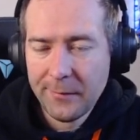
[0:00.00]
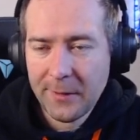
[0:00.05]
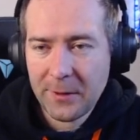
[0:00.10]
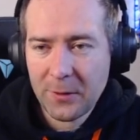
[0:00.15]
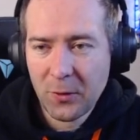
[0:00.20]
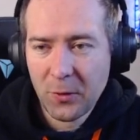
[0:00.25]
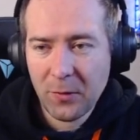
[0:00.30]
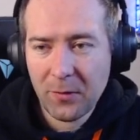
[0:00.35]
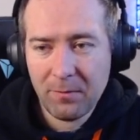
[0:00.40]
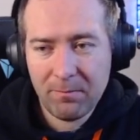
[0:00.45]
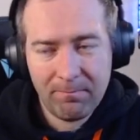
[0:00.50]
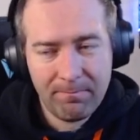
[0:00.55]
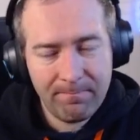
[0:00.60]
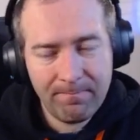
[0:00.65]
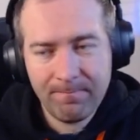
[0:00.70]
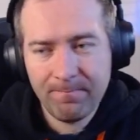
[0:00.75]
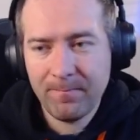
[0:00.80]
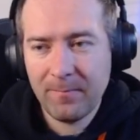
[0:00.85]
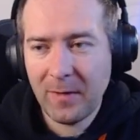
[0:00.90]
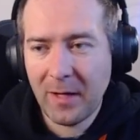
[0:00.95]
So
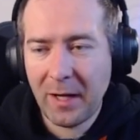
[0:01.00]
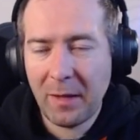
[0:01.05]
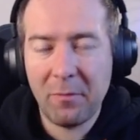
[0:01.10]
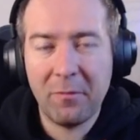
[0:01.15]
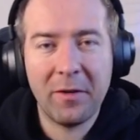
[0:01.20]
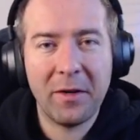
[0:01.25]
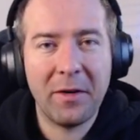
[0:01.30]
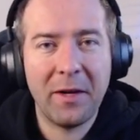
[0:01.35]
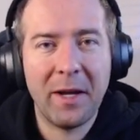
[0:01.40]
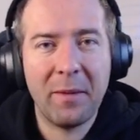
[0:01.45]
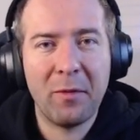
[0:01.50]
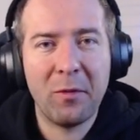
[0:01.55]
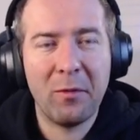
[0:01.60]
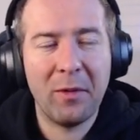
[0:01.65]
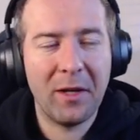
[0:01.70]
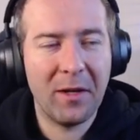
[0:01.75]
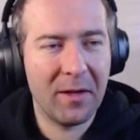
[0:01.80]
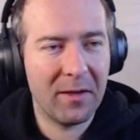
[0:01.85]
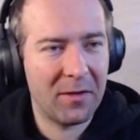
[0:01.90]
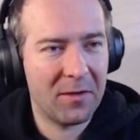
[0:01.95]
I'm very happy we
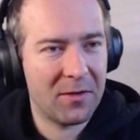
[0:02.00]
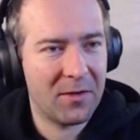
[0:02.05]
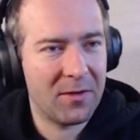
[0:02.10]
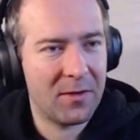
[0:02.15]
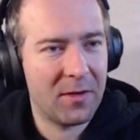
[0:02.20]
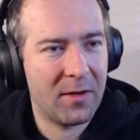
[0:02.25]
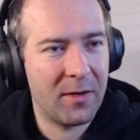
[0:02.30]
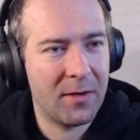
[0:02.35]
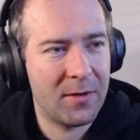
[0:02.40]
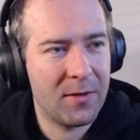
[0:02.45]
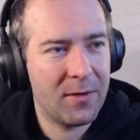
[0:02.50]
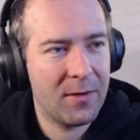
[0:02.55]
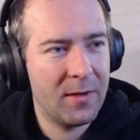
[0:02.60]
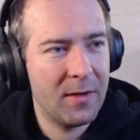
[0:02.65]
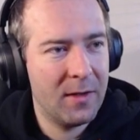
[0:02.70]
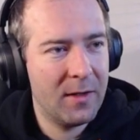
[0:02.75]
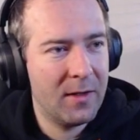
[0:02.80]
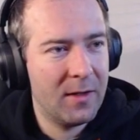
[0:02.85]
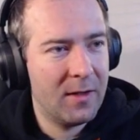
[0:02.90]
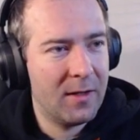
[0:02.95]
got our stars.
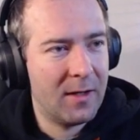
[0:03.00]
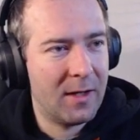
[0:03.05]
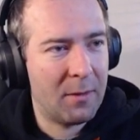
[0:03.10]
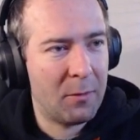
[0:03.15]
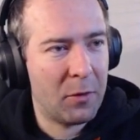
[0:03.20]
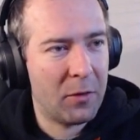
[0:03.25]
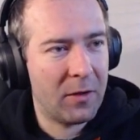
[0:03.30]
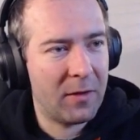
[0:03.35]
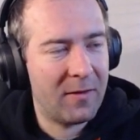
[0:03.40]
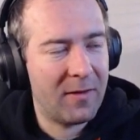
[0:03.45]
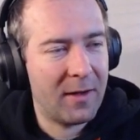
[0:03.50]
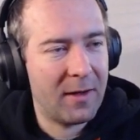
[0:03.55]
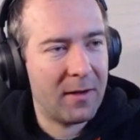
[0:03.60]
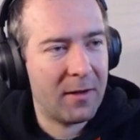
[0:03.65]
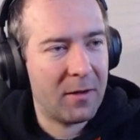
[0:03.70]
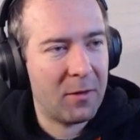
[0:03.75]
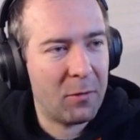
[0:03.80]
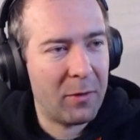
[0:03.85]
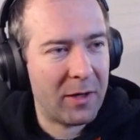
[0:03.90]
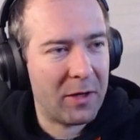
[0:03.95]
I'm gonna take a
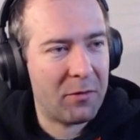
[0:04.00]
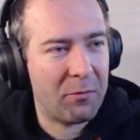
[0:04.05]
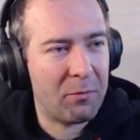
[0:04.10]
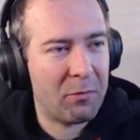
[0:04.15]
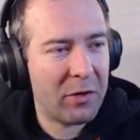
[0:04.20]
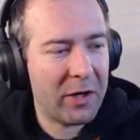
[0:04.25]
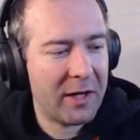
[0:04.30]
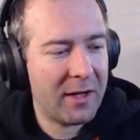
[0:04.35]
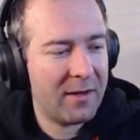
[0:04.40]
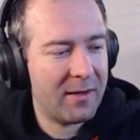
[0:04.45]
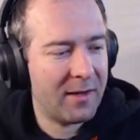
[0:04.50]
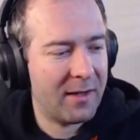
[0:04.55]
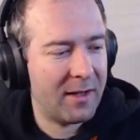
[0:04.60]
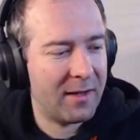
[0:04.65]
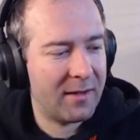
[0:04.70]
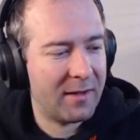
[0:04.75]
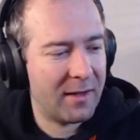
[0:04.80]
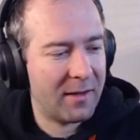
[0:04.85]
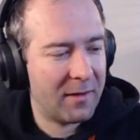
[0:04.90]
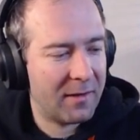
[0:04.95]
quick break
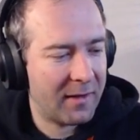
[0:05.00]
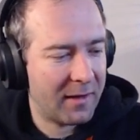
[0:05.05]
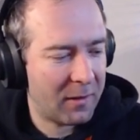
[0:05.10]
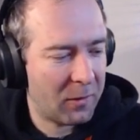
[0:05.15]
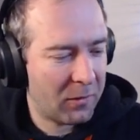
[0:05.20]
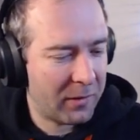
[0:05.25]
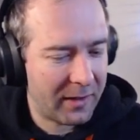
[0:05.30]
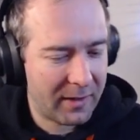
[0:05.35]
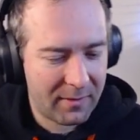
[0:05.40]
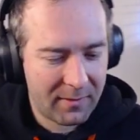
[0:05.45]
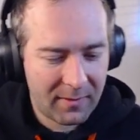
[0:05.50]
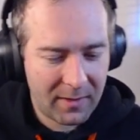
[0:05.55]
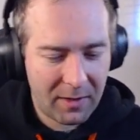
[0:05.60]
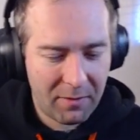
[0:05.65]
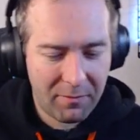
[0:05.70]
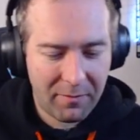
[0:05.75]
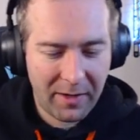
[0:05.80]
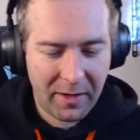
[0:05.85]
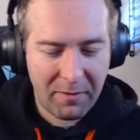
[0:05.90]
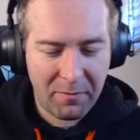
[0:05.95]
and then take a look at day
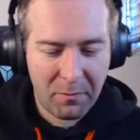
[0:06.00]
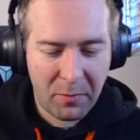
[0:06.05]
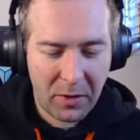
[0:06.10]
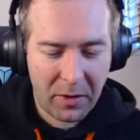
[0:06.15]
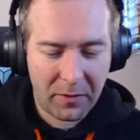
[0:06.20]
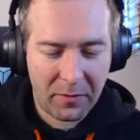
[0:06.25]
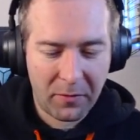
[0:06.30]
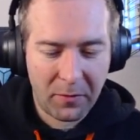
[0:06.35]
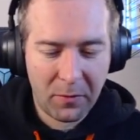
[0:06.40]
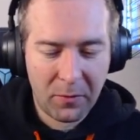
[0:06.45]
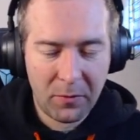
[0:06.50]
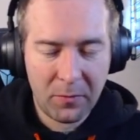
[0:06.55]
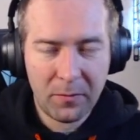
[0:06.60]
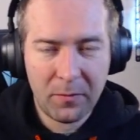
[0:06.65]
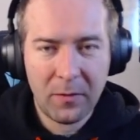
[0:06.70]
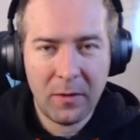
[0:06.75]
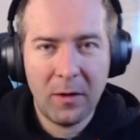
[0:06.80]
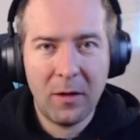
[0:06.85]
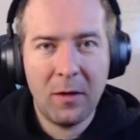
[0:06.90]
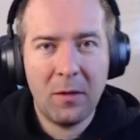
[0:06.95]
5 part 2.
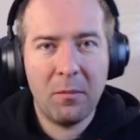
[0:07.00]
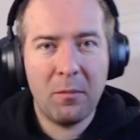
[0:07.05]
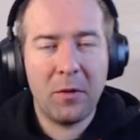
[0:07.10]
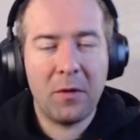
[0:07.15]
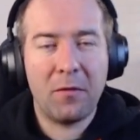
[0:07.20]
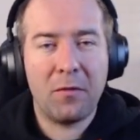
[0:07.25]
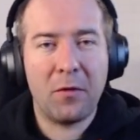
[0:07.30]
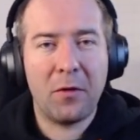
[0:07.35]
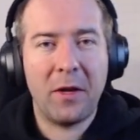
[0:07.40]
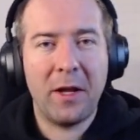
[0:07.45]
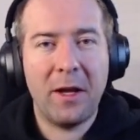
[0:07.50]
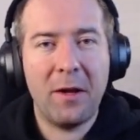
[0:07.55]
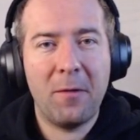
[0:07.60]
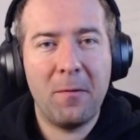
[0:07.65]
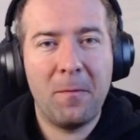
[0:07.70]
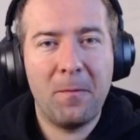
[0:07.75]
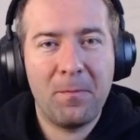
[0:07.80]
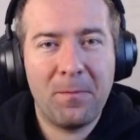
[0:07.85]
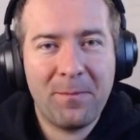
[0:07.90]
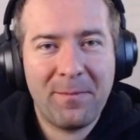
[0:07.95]
But for
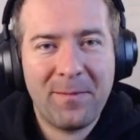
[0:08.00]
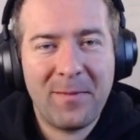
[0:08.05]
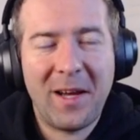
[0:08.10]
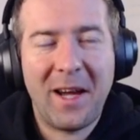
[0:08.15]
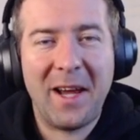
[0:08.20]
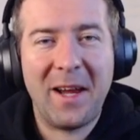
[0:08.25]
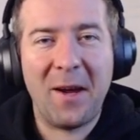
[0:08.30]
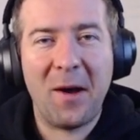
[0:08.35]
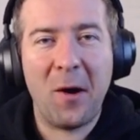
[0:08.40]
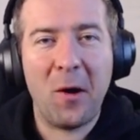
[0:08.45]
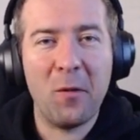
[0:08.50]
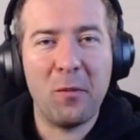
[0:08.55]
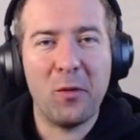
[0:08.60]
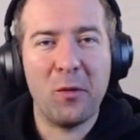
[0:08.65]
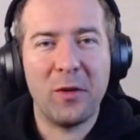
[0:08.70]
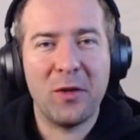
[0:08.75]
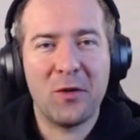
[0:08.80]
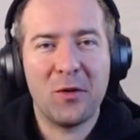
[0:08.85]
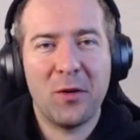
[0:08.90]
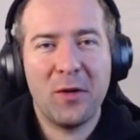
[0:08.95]
now, I hope you
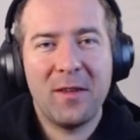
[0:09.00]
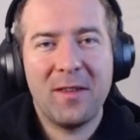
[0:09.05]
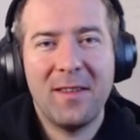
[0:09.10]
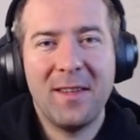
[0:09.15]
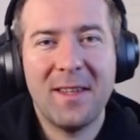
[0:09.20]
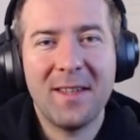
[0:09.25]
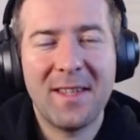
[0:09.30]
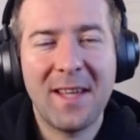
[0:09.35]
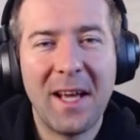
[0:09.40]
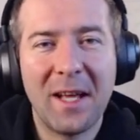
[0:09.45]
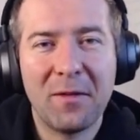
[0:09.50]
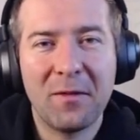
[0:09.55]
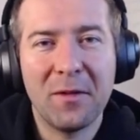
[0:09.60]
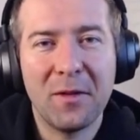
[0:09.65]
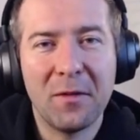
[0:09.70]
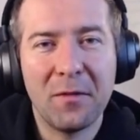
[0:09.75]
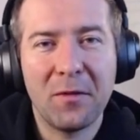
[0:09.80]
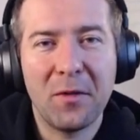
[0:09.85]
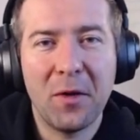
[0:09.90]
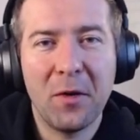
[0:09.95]
enjoyed this
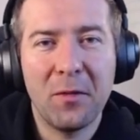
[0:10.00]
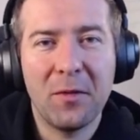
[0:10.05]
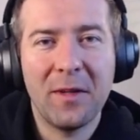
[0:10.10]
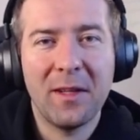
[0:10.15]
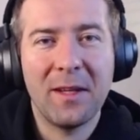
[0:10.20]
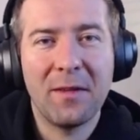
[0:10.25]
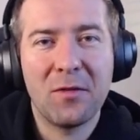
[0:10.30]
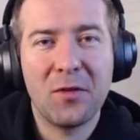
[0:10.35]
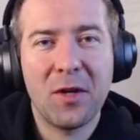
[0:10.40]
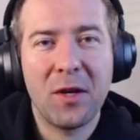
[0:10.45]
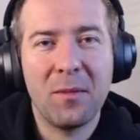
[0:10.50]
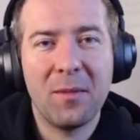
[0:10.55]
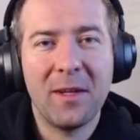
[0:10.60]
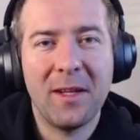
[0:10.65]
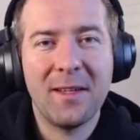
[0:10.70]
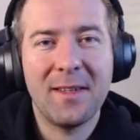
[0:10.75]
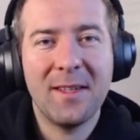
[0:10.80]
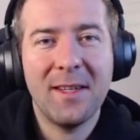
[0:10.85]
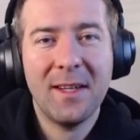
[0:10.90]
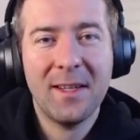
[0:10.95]
Advent of Code in F#
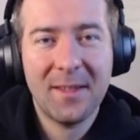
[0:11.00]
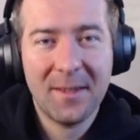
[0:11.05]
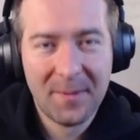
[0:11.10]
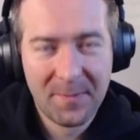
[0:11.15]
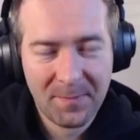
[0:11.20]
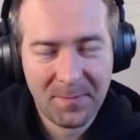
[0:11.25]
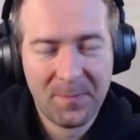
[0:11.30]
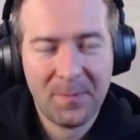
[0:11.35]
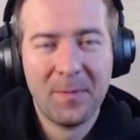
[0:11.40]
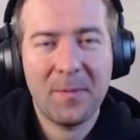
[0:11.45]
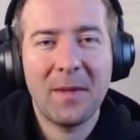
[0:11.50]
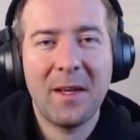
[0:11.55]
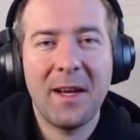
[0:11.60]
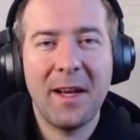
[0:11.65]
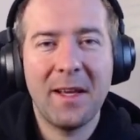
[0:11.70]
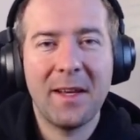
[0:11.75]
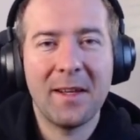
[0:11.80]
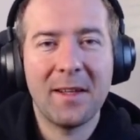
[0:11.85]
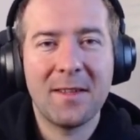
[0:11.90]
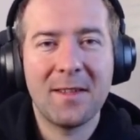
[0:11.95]
day 6,
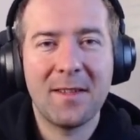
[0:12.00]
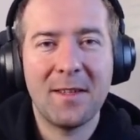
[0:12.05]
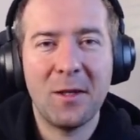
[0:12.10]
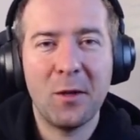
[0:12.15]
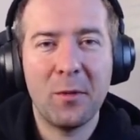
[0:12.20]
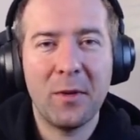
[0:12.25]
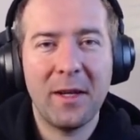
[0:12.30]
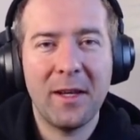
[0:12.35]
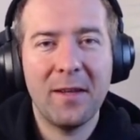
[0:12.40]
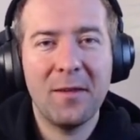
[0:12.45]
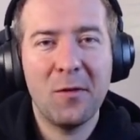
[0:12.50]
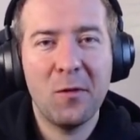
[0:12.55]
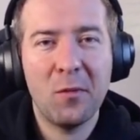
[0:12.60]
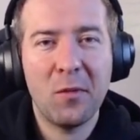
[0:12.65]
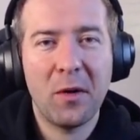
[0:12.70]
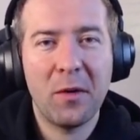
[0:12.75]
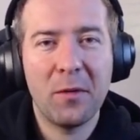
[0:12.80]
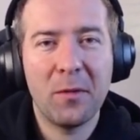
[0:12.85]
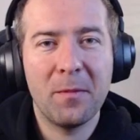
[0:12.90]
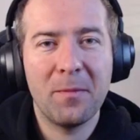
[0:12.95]
and I'll see you again
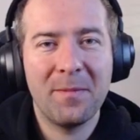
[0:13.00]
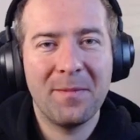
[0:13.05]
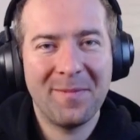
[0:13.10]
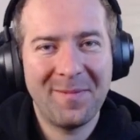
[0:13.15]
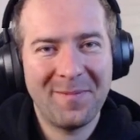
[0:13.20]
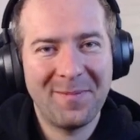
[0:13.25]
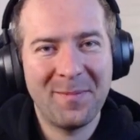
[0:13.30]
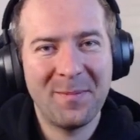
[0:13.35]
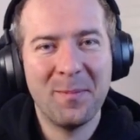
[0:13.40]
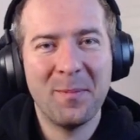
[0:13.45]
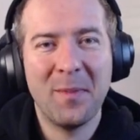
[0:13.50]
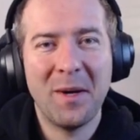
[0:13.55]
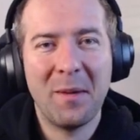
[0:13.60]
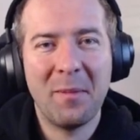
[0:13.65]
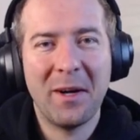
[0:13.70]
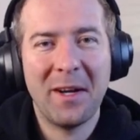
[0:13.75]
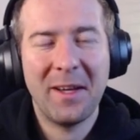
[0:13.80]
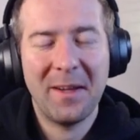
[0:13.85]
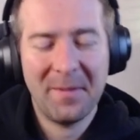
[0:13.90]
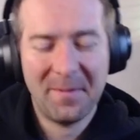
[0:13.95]
tomorrow. Bye
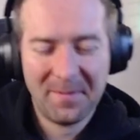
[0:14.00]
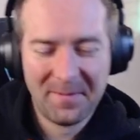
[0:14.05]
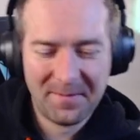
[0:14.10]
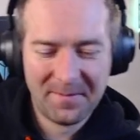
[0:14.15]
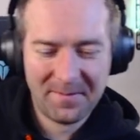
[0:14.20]
bye.